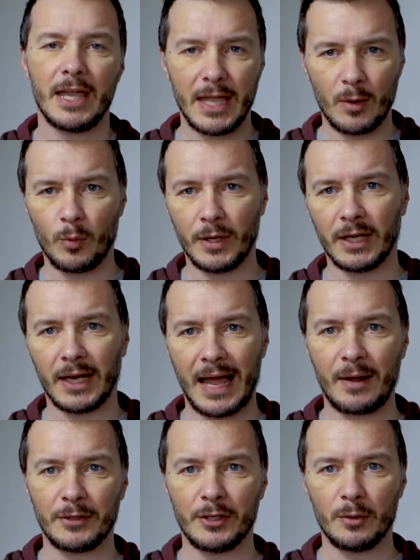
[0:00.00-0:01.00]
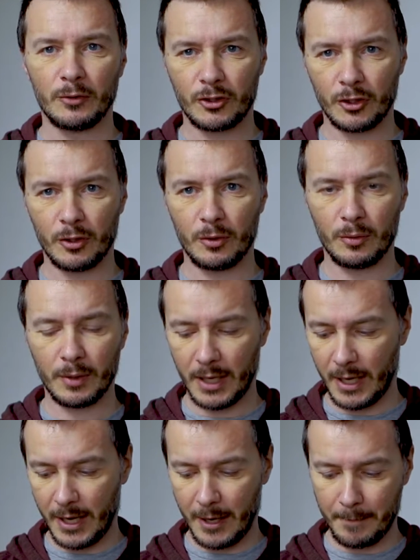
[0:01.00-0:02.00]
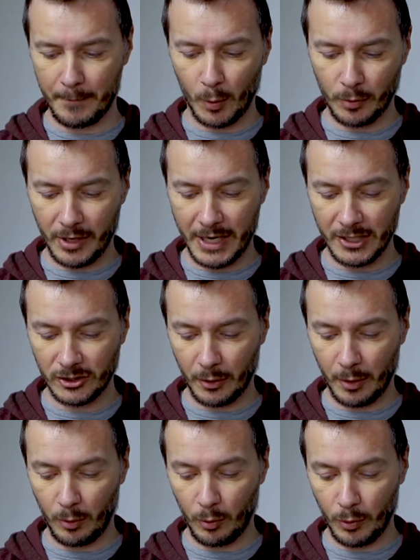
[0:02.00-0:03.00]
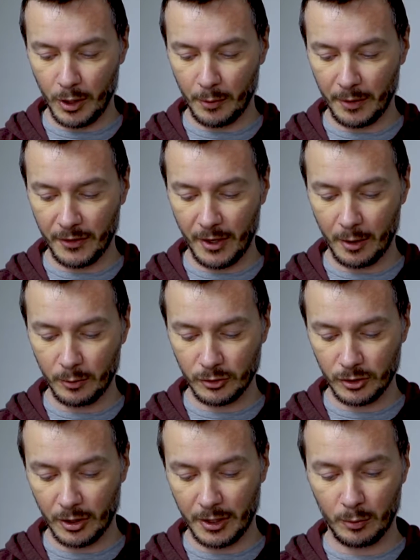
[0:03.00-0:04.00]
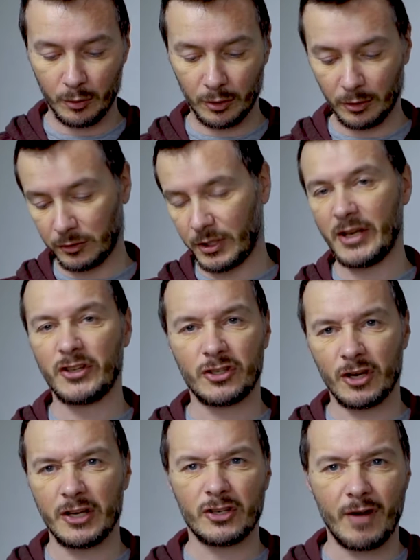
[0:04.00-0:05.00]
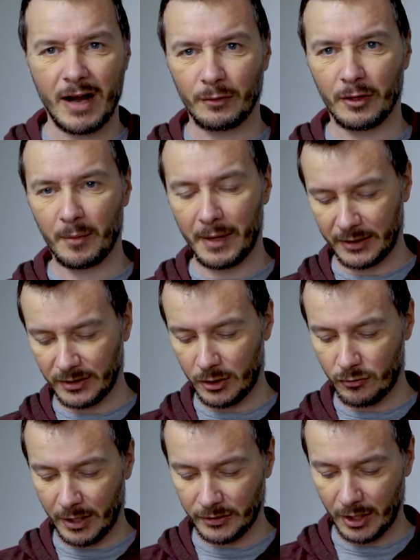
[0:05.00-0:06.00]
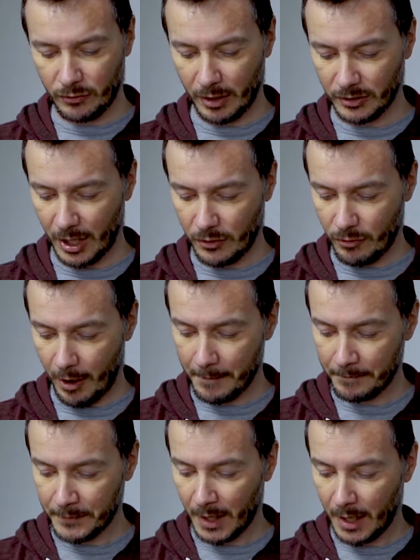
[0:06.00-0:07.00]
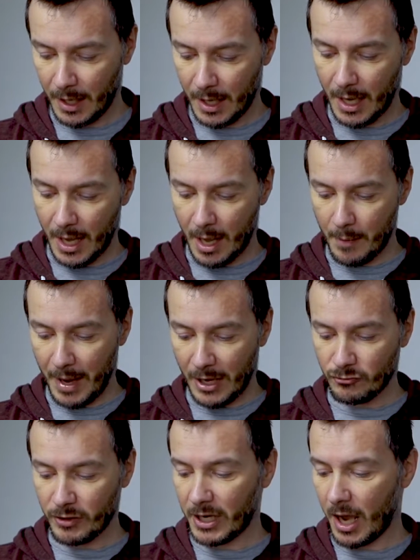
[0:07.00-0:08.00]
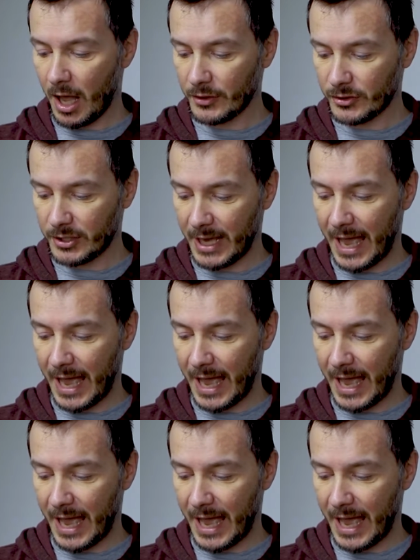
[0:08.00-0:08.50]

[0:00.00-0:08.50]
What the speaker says: it will allow you to upgrade it so it will work with those and it will interact with them, etc, etc, etc. As regards the